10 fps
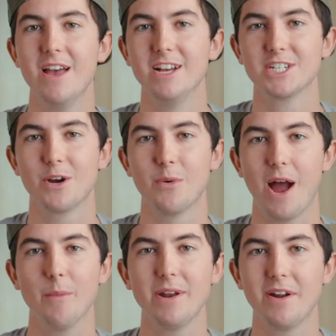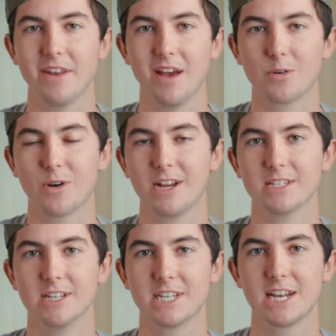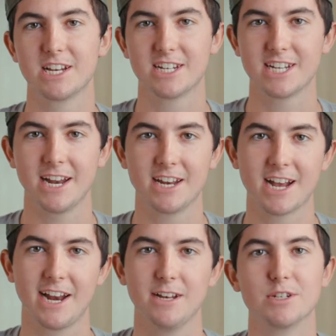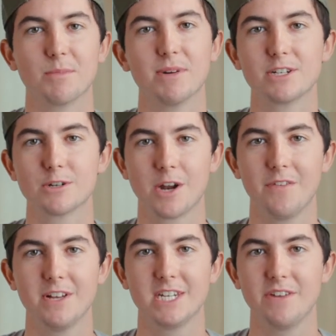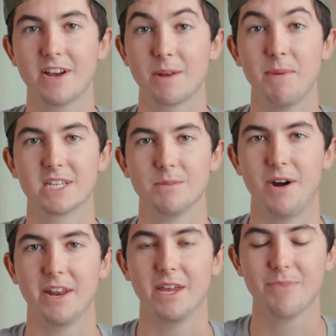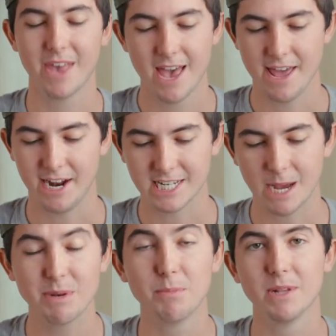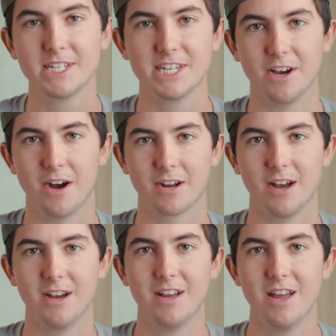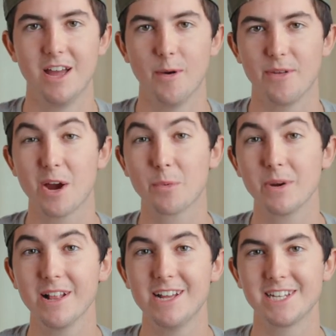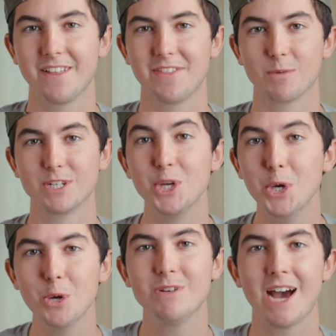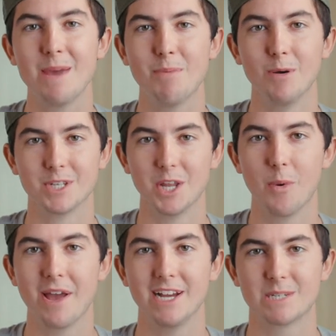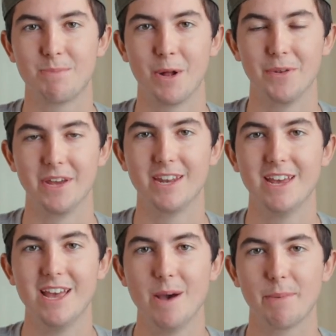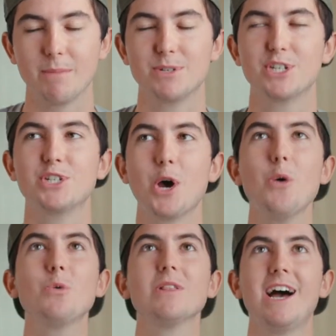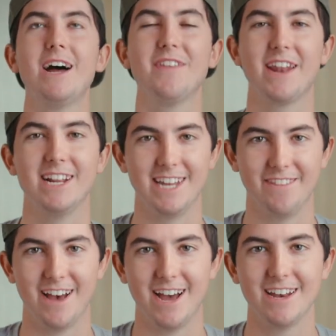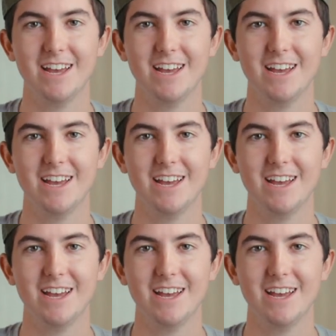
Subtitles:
So I went on Craigslist and decided to kind of do some research on this, see if I could make some money. And I typed in Balenciaga without realizing that there was 2 typos in the way I spelled it. But I'm so glad that I did that